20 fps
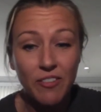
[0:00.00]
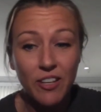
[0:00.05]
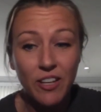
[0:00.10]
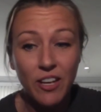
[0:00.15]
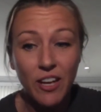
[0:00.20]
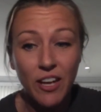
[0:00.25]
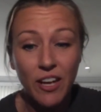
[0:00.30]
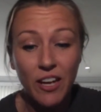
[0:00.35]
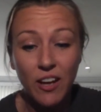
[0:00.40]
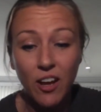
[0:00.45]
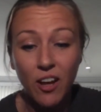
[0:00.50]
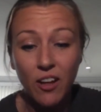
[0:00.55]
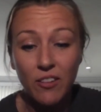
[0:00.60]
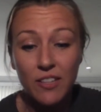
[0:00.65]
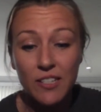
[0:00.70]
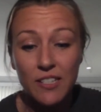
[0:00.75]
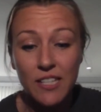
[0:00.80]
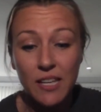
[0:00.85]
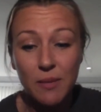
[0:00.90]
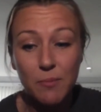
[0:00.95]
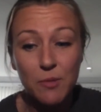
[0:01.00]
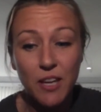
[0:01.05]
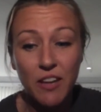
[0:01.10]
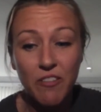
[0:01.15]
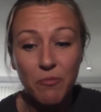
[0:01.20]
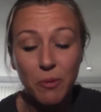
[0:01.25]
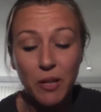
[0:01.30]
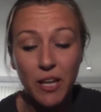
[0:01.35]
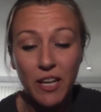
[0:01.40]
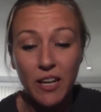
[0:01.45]
In all the teams
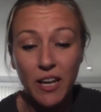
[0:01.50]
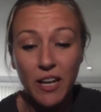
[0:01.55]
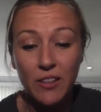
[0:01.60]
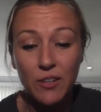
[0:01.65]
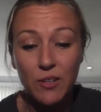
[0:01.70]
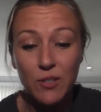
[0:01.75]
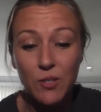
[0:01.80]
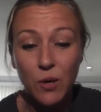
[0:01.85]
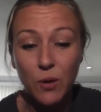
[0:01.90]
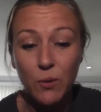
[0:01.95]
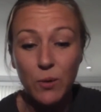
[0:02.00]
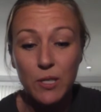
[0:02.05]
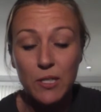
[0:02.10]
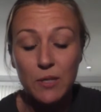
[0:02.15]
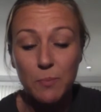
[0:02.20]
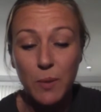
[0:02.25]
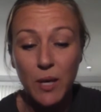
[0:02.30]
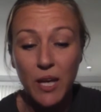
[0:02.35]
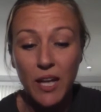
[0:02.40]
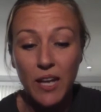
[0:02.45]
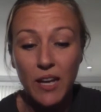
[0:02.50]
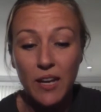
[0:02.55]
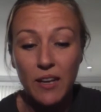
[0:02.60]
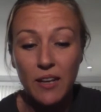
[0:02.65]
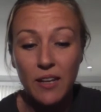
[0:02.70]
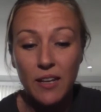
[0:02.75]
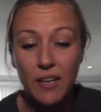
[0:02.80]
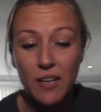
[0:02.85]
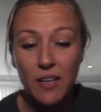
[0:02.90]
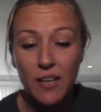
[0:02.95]
I've played on, there's always been